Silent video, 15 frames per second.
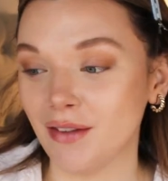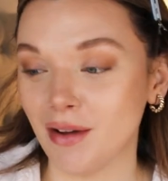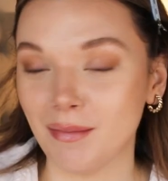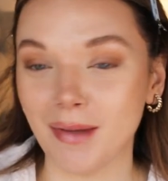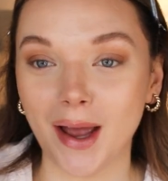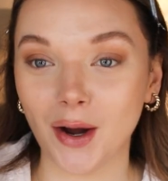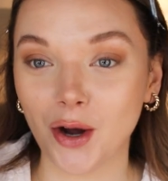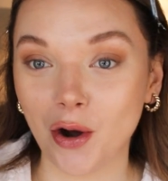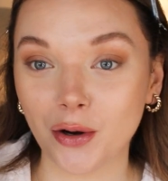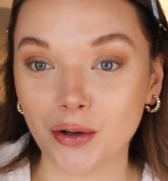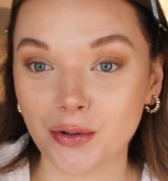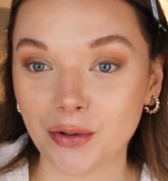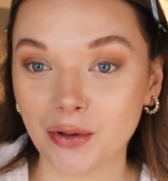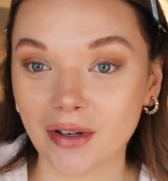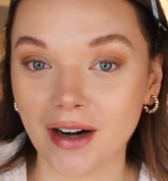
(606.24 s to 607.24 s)
If I buy a
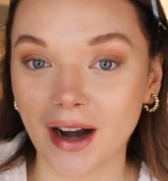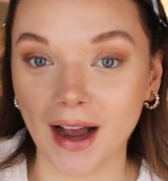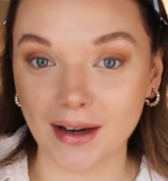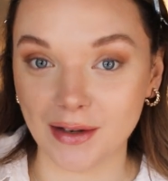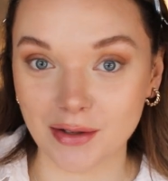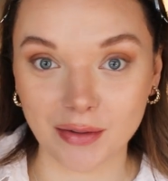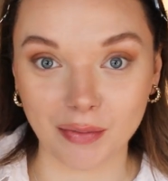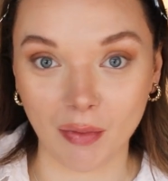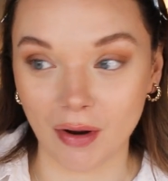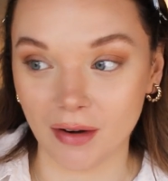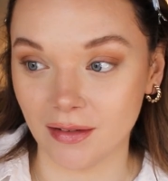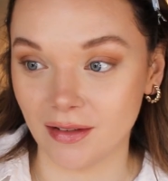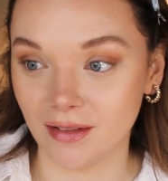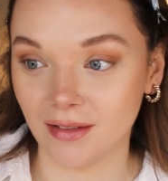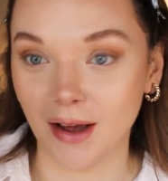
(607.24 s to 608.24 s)
contour, I just
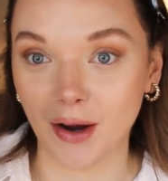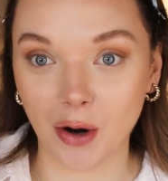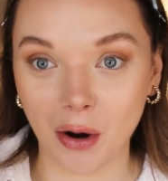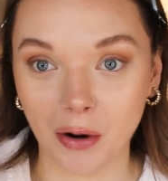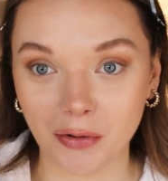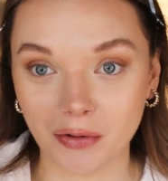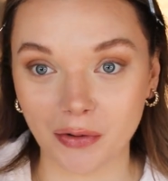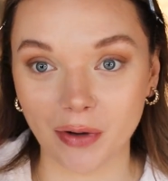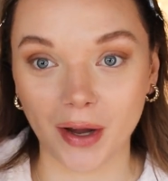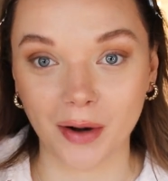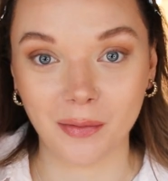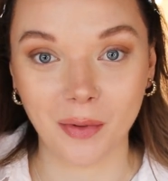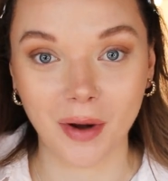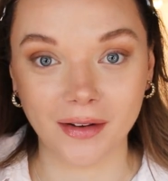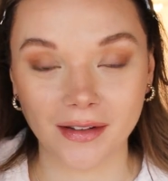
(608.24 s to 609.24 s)
want a contour. I
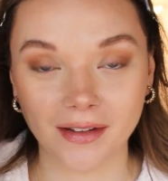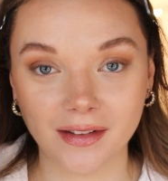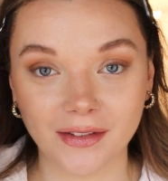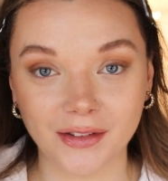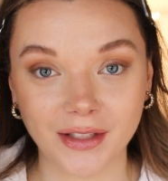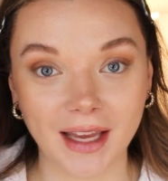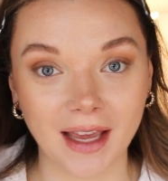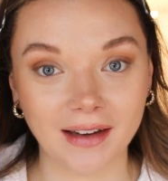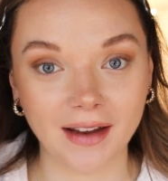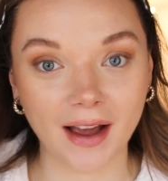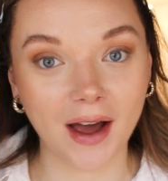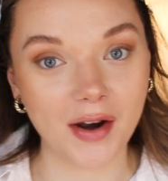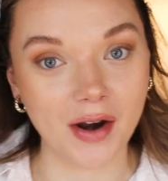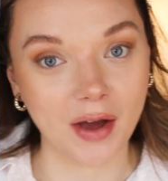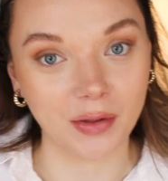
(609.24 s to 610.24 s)
don't want to get
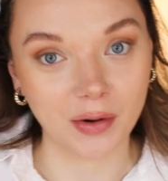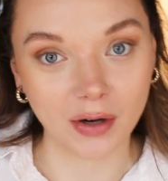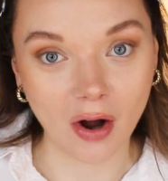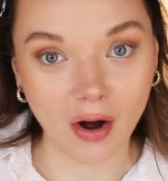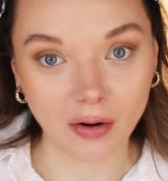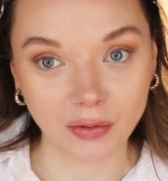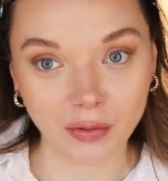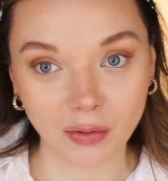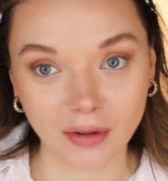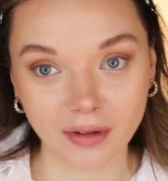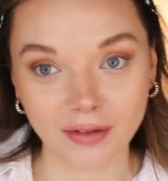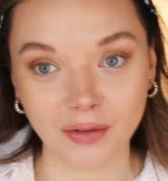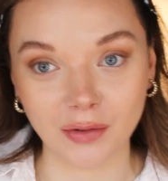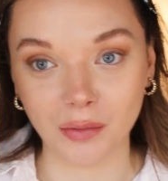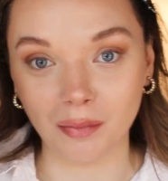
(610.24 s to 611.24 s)
another contour
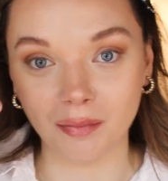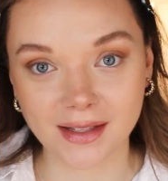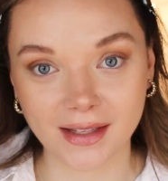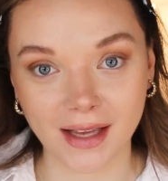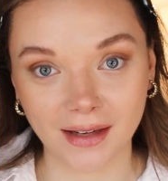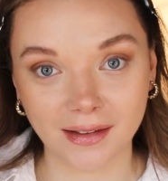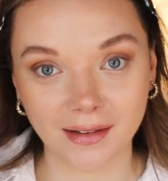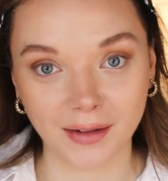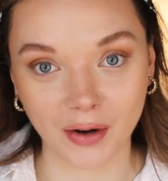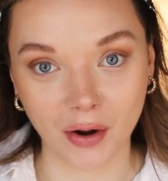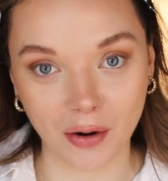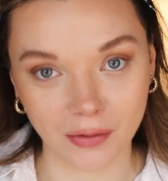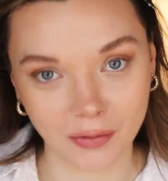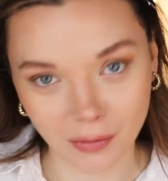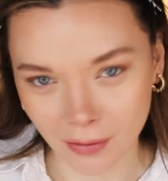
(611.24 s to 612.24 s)
to set the
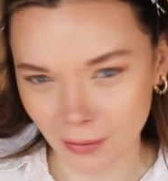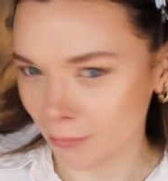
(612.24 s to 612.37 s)
contour,